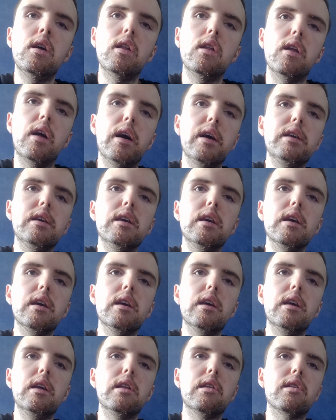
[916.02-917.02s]
Like,
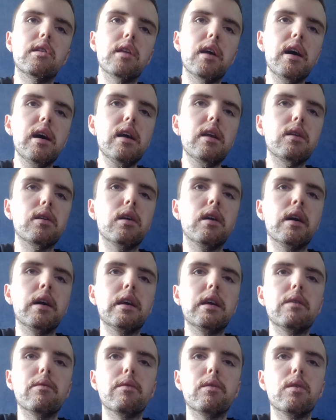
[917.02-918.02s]
it's sad that
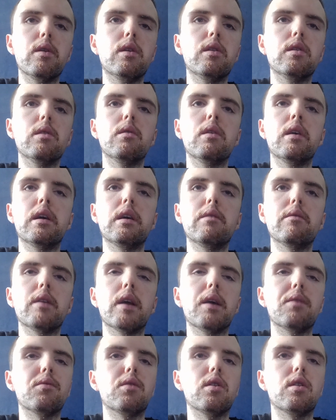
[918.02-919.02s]
I even
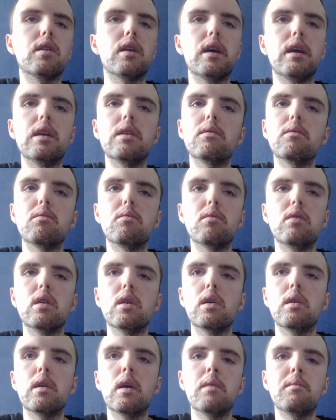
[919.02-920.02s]
have to say, you
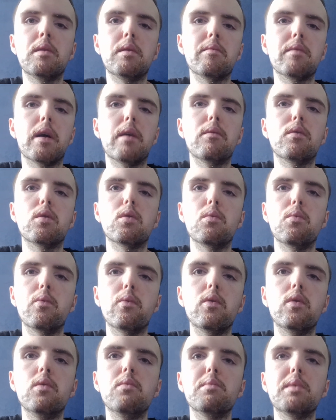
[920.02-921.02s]
know, that I'm even having to
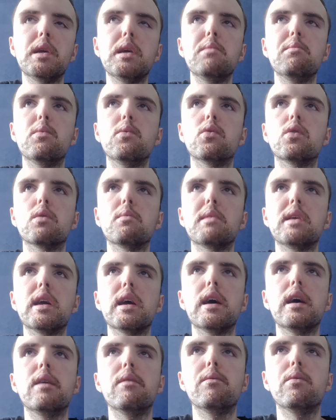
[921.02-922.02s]
warn people to be
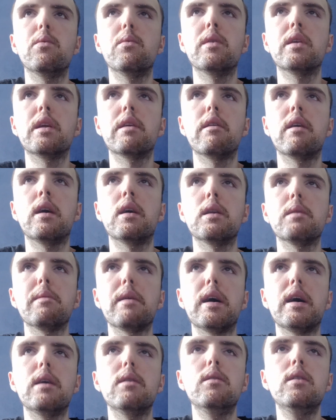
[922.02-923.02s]
careful when they're out and
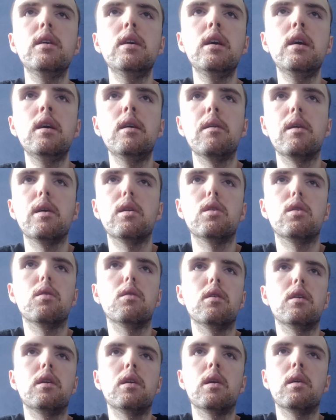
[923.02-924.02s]
about. And to,
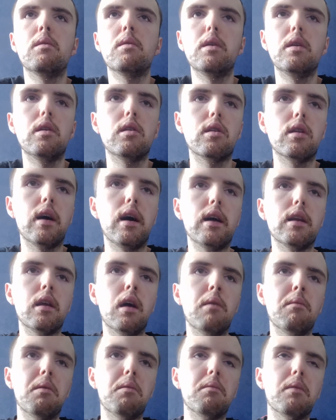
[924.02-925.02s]
you know, it's sad
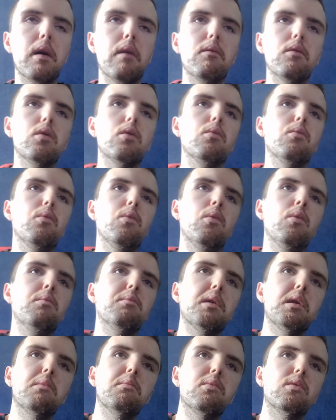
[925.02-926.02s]
that I'm even having to warn
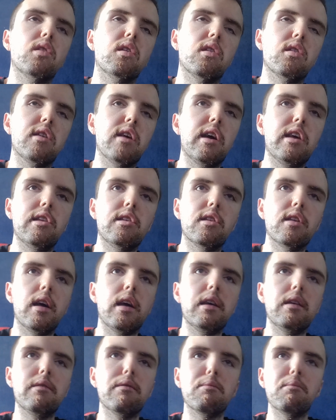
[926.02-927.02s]
people to stay
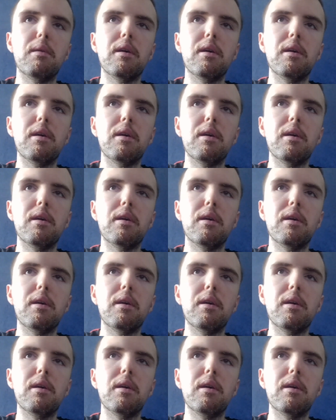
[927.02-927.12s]
safe.